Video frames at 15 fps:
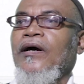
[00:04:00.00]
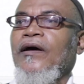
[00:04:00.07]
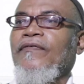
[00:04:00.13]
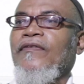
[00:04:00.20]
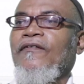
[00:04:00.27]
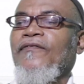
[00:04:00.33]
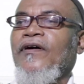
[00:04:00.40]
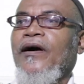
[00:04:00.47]

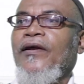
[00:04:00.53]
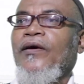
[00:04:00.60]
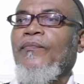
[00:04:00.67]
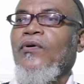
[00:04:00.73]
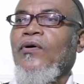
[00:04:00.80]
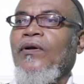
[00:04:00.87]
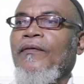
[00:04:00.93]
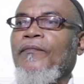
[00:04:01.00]
the
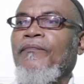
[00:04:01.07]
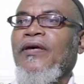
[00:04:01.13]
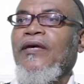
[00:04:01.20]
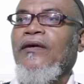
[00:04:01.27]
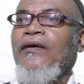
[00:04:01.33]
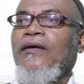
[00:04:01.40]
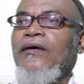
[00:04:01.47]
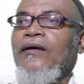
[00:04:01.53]
variable
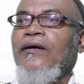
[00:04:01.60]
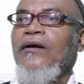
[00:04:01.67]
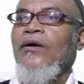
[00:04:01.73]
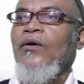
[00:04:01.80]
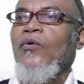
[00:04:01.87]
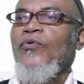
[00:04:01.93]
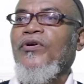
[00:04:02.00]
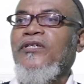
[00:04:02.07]
b,
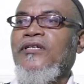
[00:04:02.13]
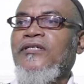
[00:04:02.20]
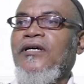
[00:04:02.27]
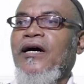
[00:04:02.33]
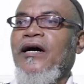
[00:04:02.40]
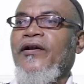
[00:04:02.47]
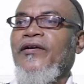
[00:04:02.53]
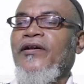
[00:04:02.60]
which is
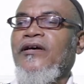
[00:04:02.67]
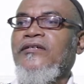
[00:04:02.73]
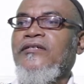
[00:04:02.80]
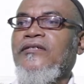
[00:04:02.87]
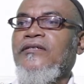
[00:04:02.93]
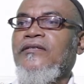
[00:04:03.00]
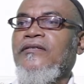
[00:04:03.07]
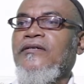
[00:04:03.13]

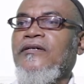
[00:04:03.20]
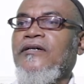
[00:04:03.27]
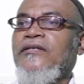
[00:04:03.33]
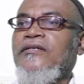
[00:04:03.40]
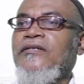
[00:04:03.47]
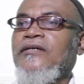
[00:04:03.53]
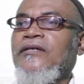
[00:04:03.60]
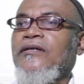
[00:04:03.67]
address
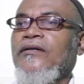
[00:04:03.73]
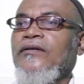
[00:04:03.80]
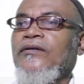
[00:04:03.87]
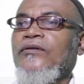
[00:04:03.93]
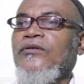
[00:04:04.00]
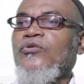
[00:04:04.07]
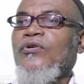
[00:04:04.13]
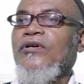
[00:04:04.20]

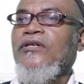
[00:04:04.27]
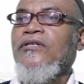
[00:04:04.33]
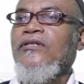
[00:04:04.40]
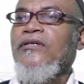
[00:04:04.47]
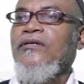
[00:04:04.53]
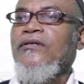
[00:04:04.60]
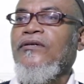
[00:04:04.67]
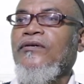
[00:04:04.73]
3020.
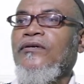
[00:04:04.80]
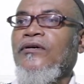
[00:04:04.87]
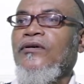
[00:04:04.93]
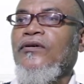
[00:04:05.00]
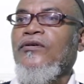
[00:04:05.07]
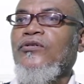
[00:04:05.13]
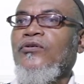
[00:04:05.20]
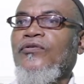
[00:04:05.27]

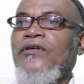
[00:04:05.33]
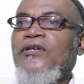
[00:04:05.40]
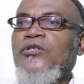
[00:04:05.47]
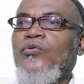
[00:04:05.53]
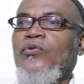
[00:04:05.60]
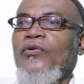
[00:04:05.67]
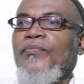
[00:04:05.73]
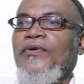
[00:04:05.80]
So this
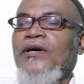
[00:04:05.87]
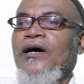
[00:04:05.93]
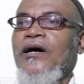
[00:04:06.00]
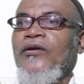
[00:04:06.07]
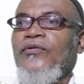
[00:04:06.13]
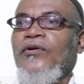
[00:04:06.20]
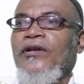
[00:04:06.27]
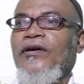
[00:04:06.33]
will be
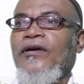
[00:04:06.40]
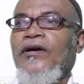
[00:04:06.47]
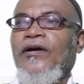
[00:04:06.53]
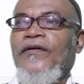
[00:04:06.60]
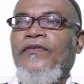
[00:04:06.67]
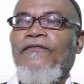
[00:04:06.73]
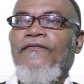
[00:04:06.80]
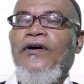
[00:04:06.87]
actually
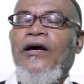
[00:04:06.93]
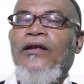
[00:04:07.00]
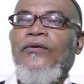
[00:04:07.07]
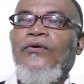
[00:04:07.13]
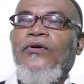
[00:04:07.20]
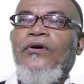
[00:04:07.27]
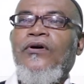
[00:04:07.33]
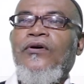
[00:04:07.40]
the value.
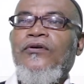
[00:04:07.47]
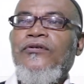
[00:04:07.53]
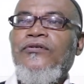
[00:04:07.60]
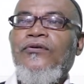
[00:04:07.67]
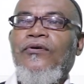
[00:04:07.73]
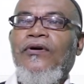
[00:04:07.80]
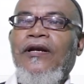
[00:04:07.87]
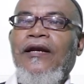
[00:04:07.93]

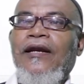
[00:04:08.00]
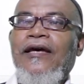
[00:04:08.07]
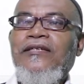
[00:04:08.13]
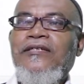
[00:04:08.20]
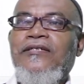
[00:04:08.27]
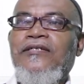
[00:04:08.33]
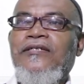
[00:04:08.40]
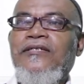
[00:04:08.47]
So
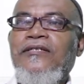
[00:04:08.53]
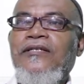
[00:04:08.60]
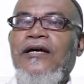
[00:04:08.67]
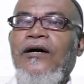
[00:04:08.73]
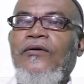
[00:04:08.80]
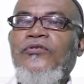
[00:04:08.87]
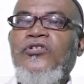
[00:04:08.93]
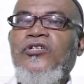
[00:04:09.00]
let's
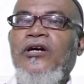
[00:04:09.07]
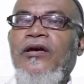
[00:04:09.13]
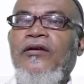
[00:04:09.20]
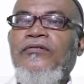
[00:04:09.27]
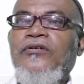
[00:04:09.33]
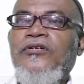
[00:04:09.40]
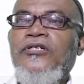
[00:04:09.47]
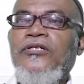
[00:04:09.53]
now
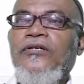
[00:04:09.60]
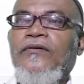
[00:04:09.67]
change